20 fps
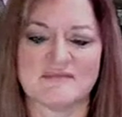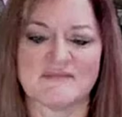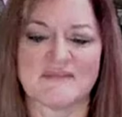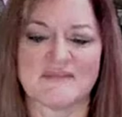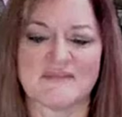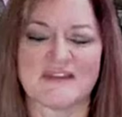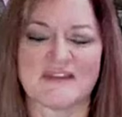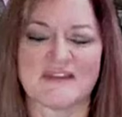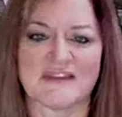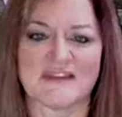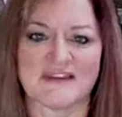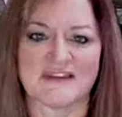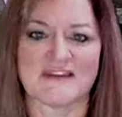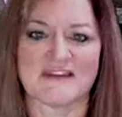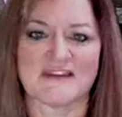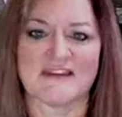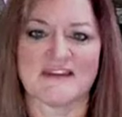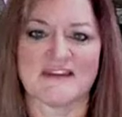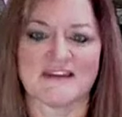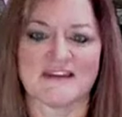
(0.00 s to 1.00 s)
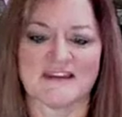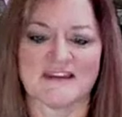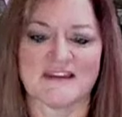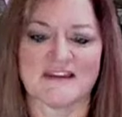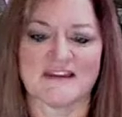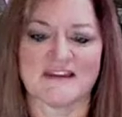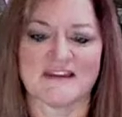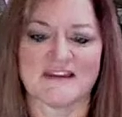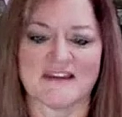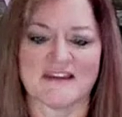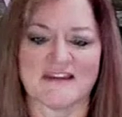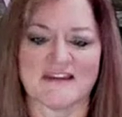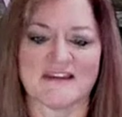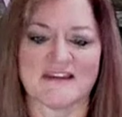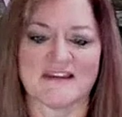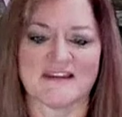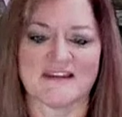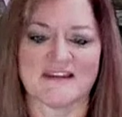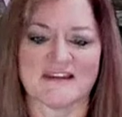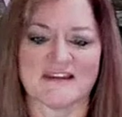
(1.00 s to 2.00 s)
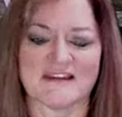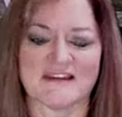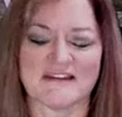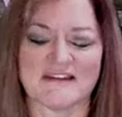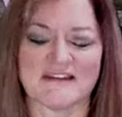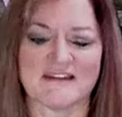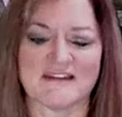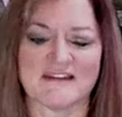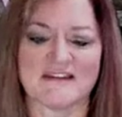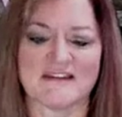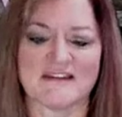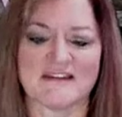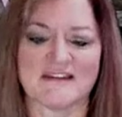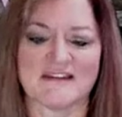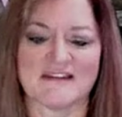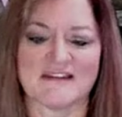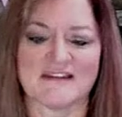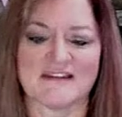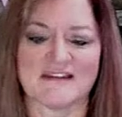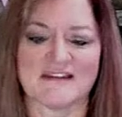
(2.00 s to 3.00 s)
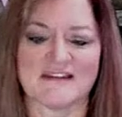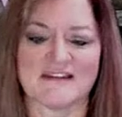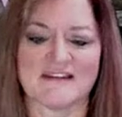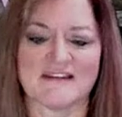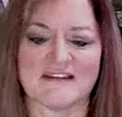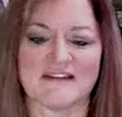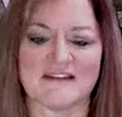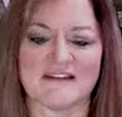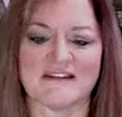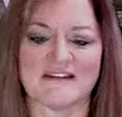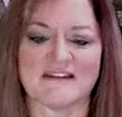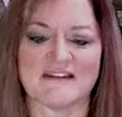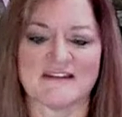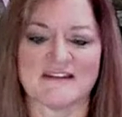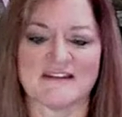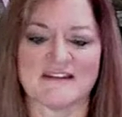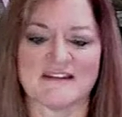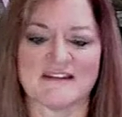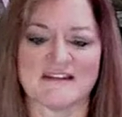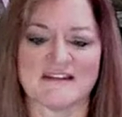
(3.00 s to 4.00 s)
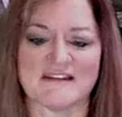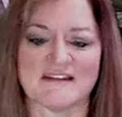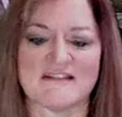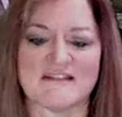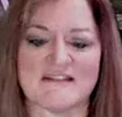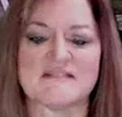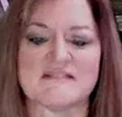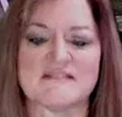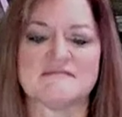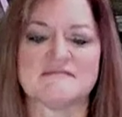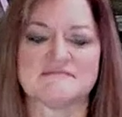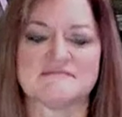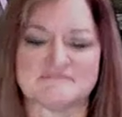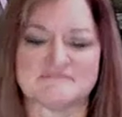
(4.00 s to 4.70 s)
(not speaking)